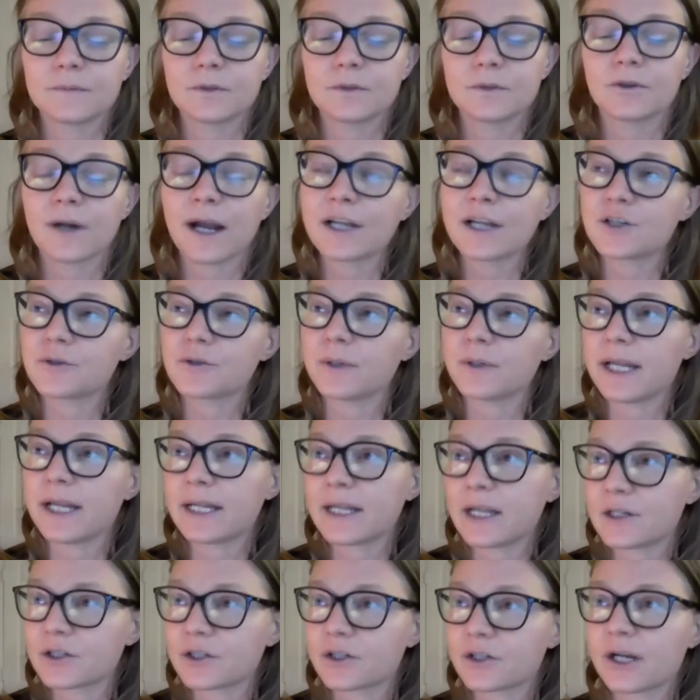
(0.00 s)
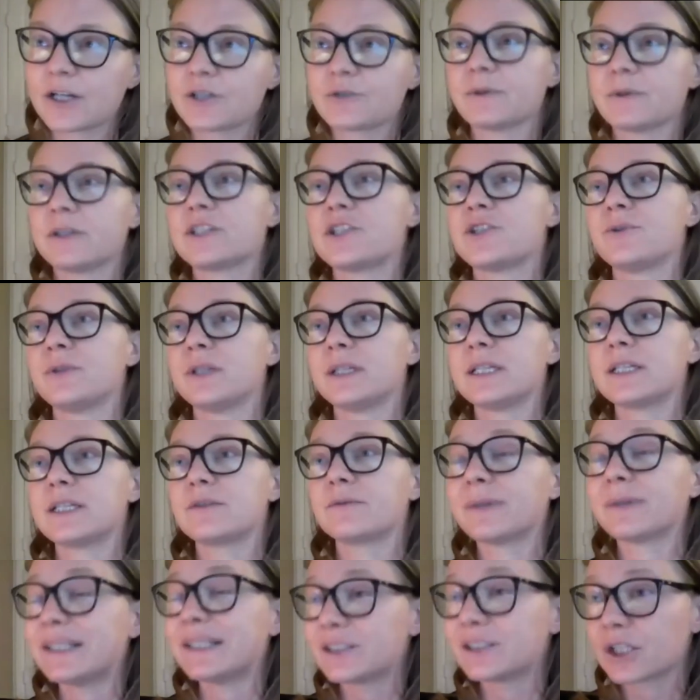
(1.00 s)
graduate and undergraduate student
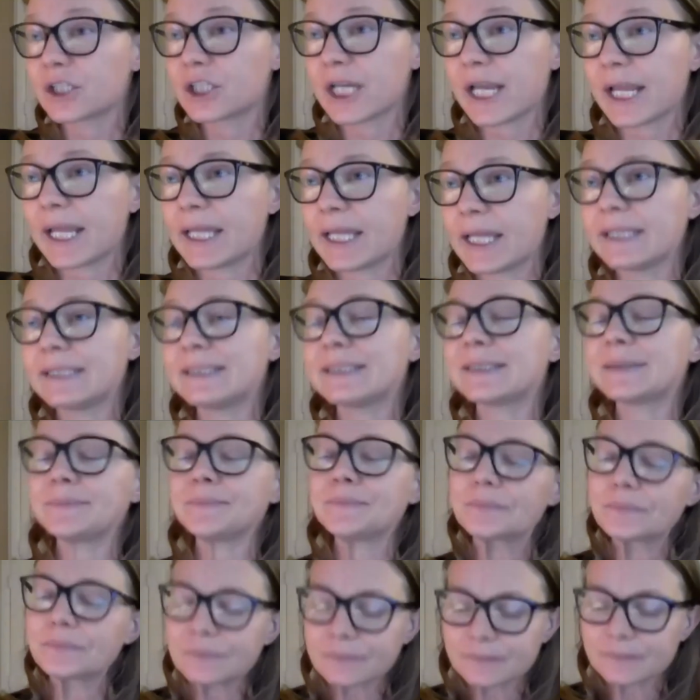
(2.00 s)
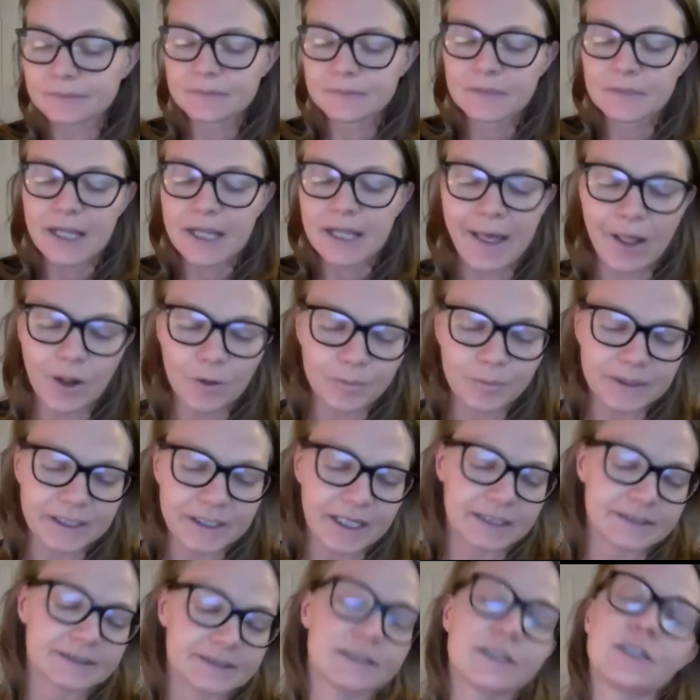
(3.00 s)
research aides
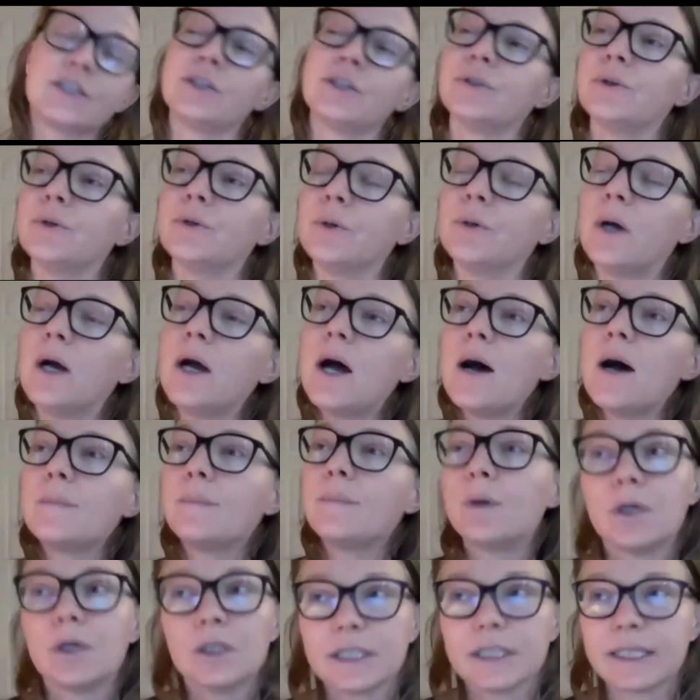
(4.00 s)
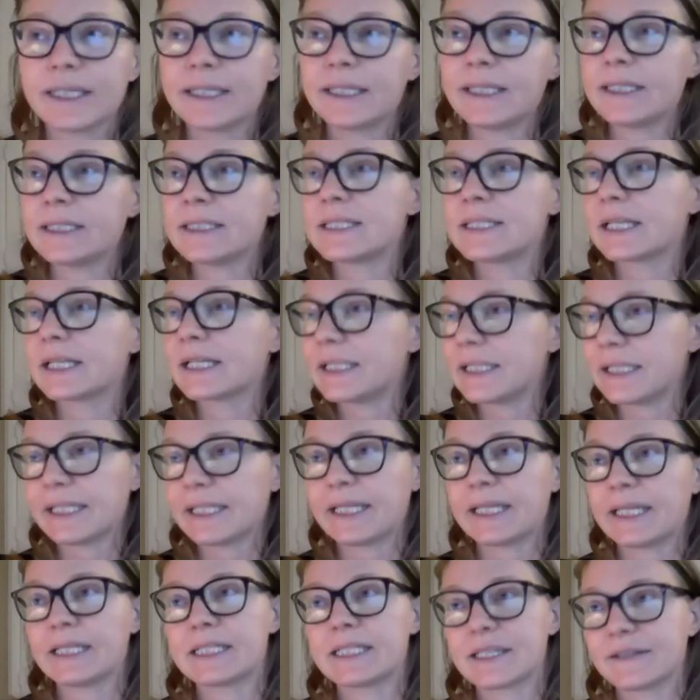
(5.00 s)
helping us to pull in, to
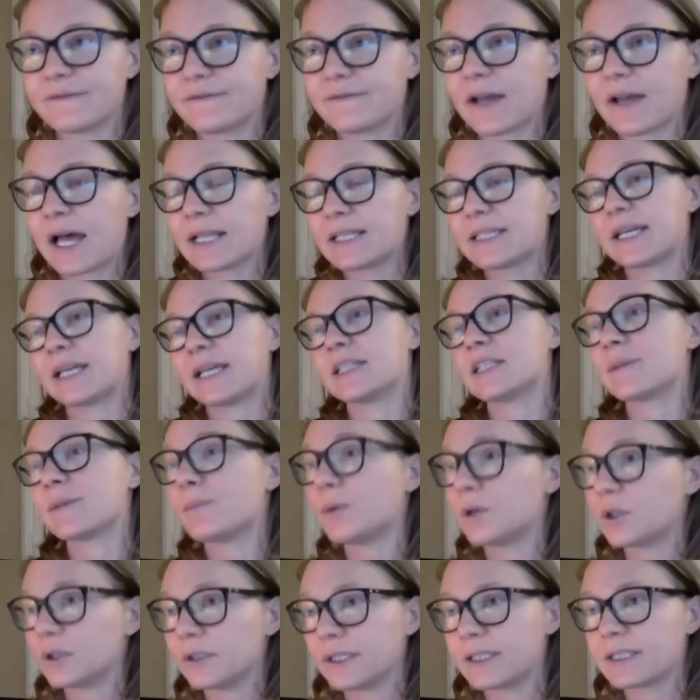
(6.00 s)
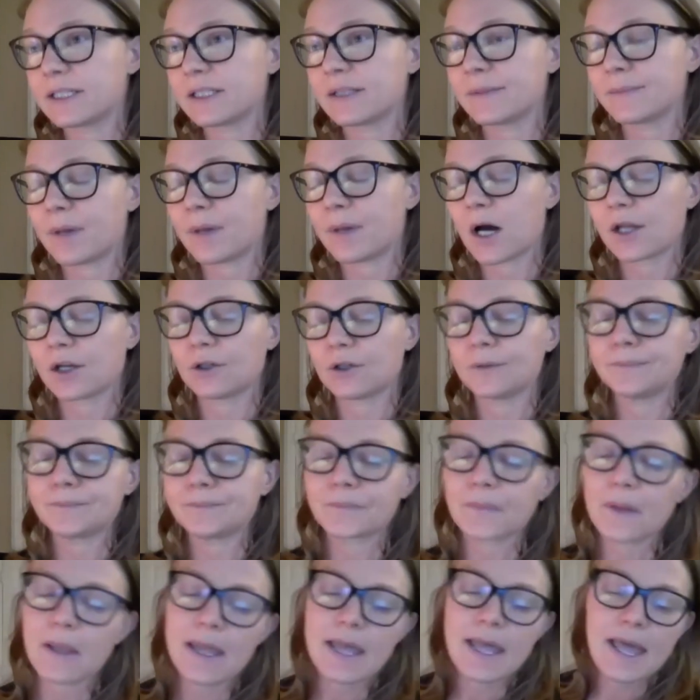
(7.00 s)
clean, to vet, and to pull into the model.
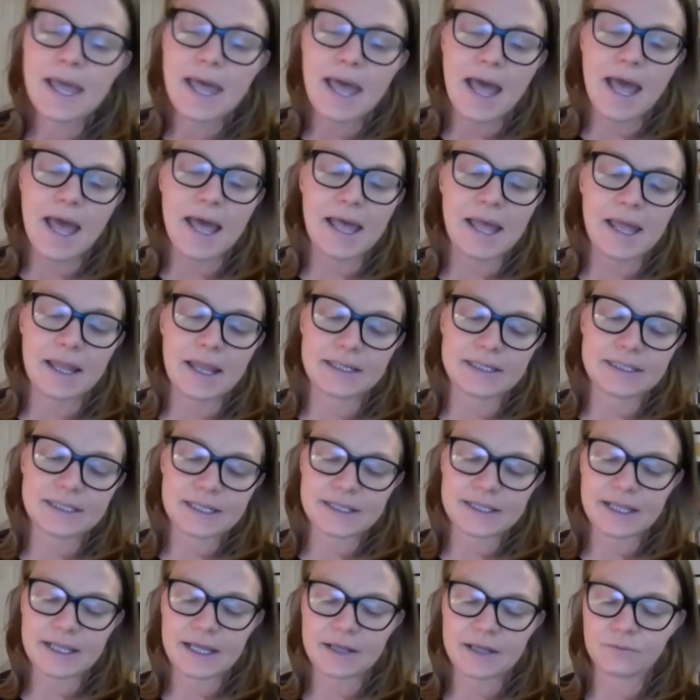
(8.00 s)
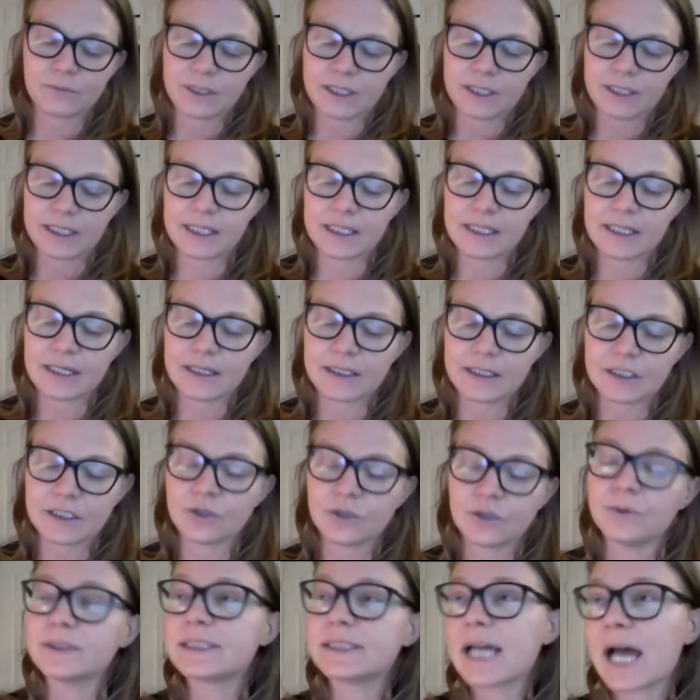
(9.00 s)
And then we
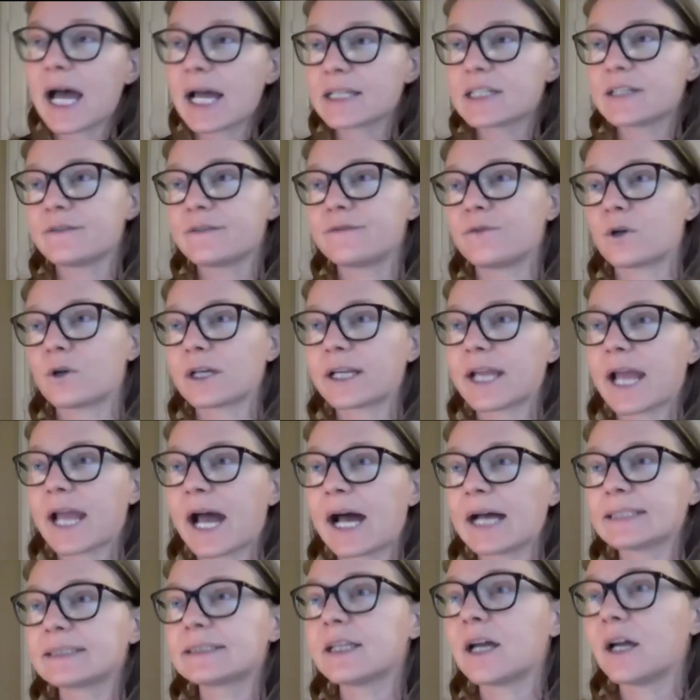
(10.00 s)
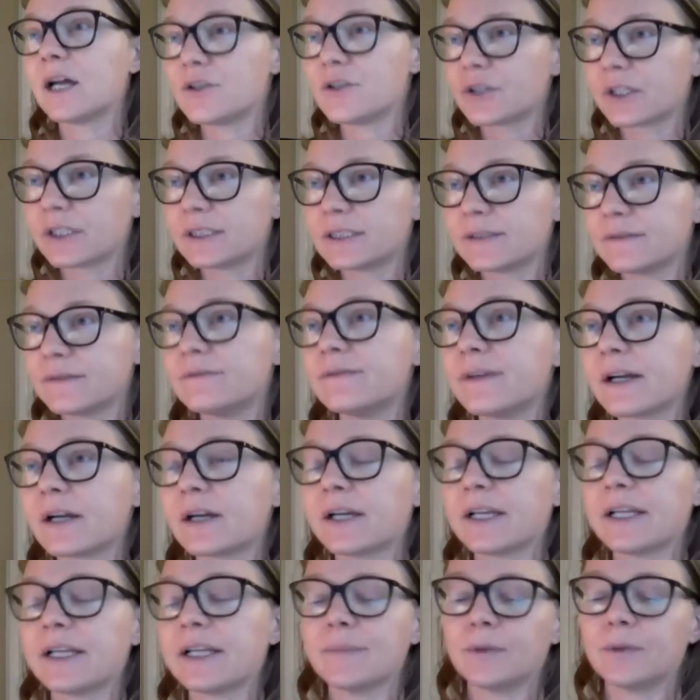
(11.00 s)
use that to forecast hundreds of
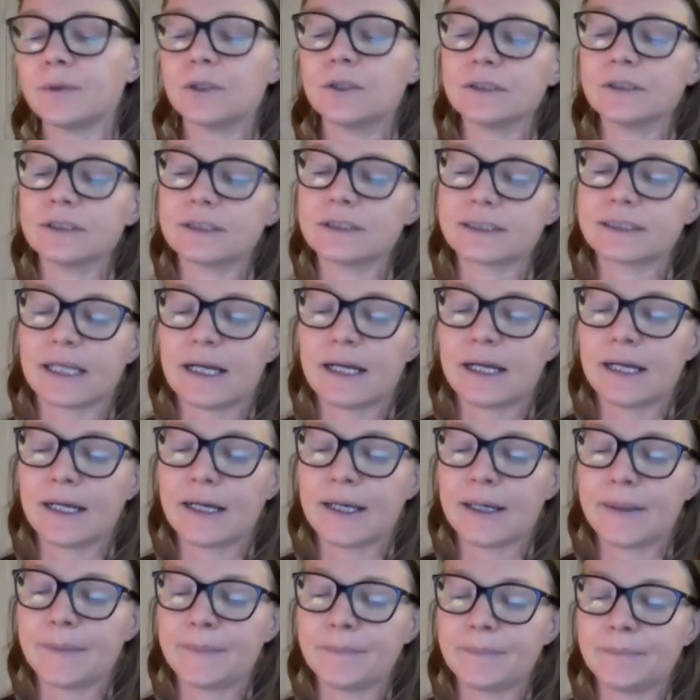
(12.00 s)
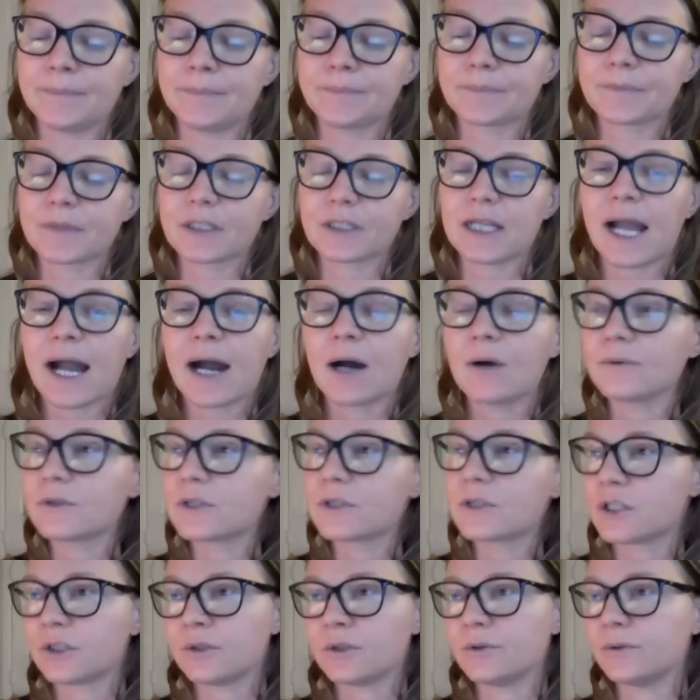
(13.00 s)
variables
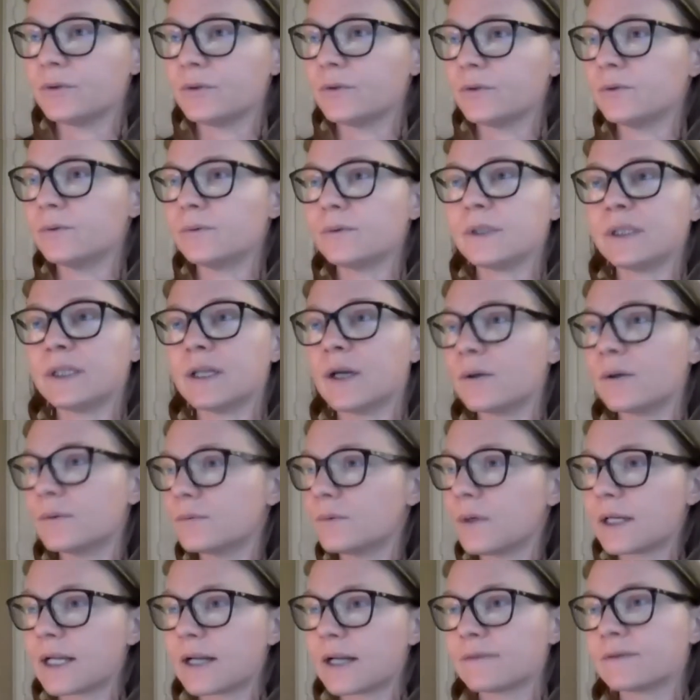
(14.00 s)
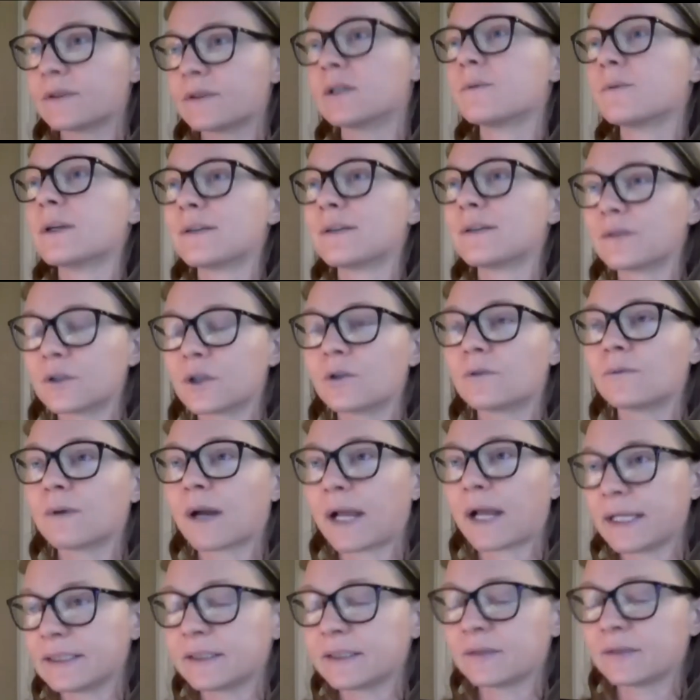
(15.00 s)
out to, whatever
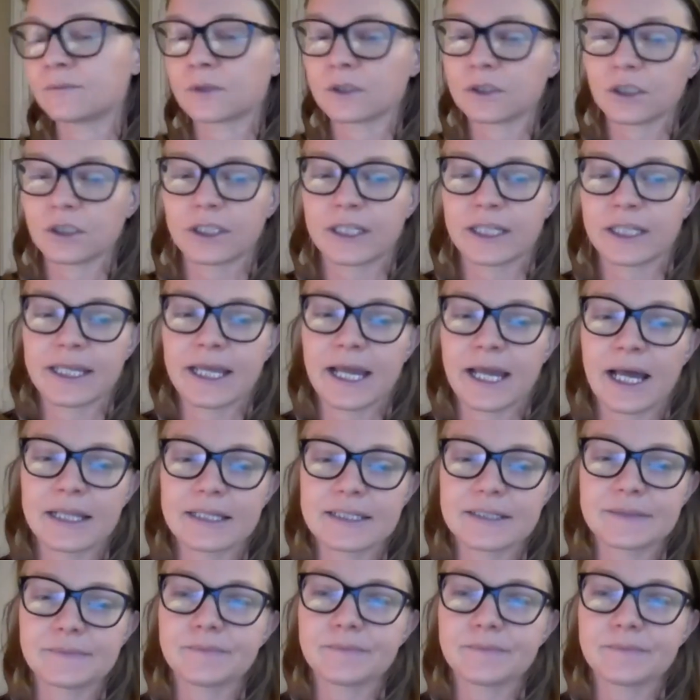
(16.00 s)
horizon we're looking at.